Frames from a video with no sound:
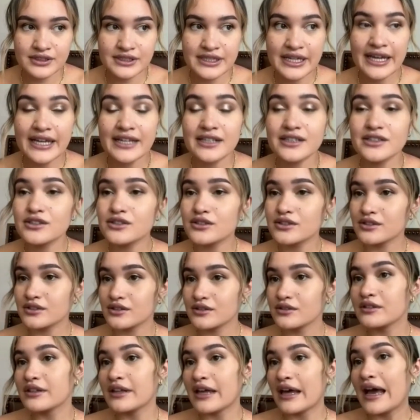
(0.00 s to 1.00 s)

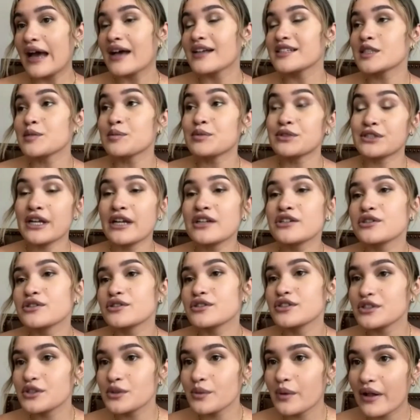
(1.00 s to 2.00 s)
tends has the potential
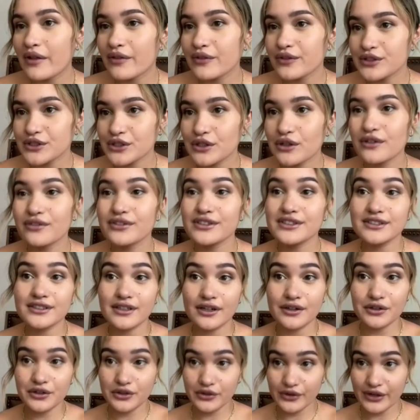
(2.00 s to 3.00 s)
to do well on the show if it's
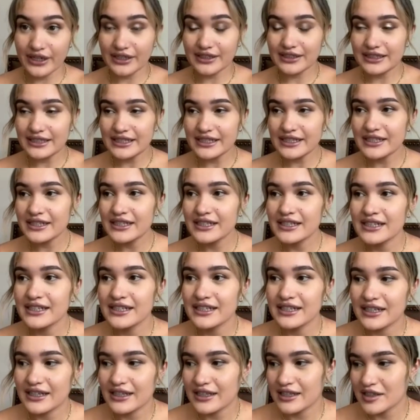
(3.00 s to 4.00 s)
done correctly.
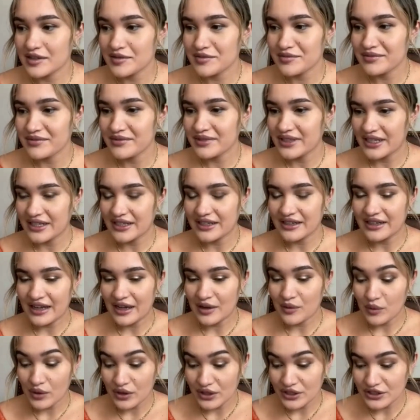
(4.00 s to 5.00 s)
Um, and
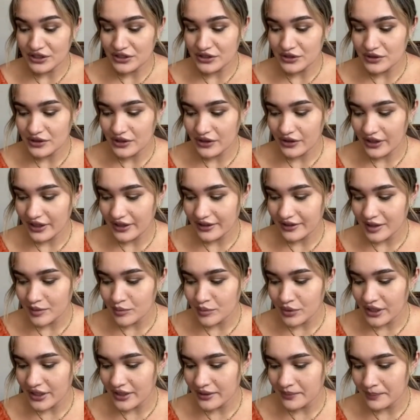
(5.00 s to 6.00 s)
I wanted to do it correctly,
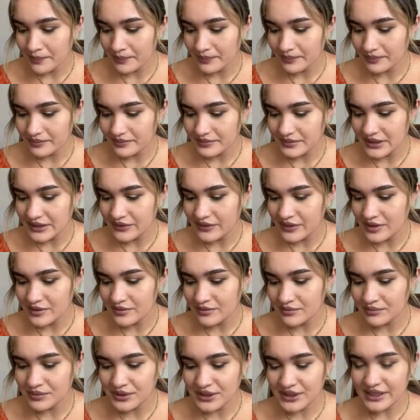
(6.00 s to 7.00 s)
but
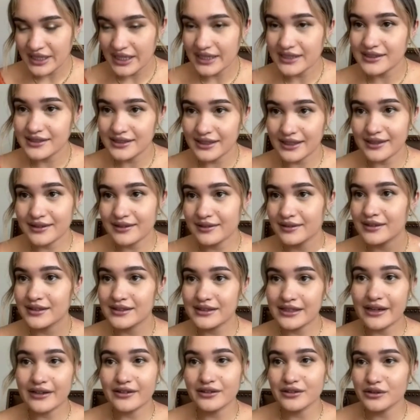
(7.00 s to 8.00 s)
even besides like the
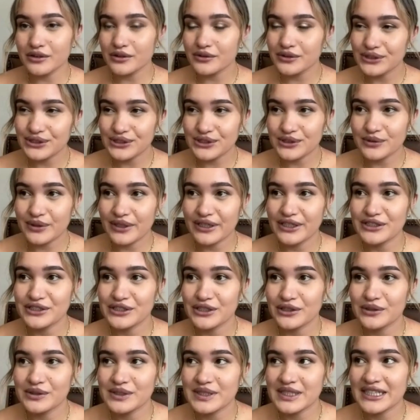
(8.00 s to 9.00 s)
technical reasons why I
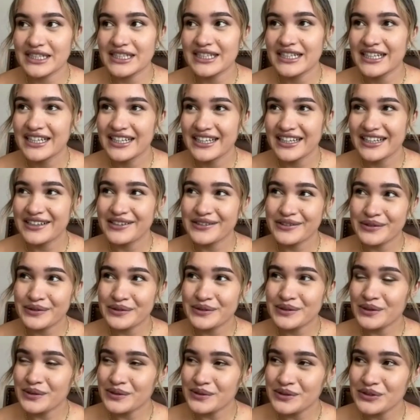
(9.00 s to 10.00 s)
chose it, it
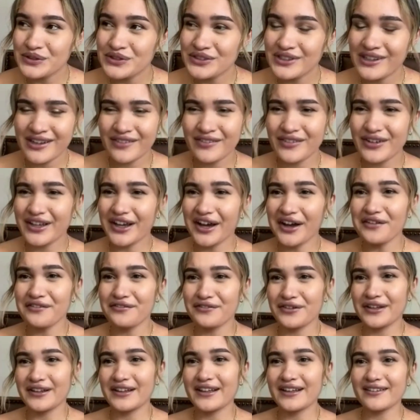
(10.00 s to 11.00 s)
was also just kind of a gut
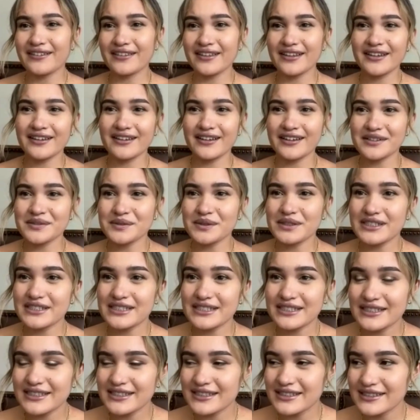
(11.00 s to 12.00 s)
feeling thing, as weird
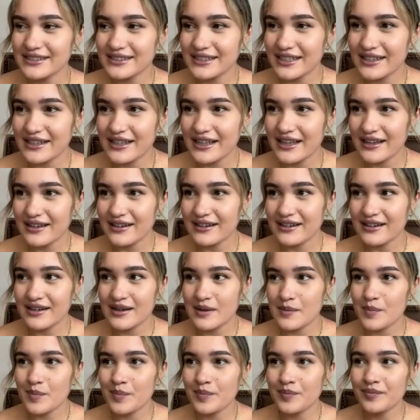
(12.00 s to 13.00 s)
as it is to say that.
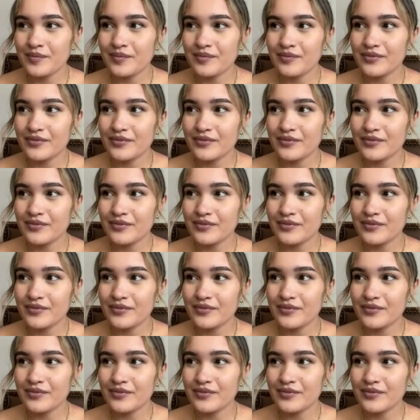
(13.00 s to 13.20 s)
Um,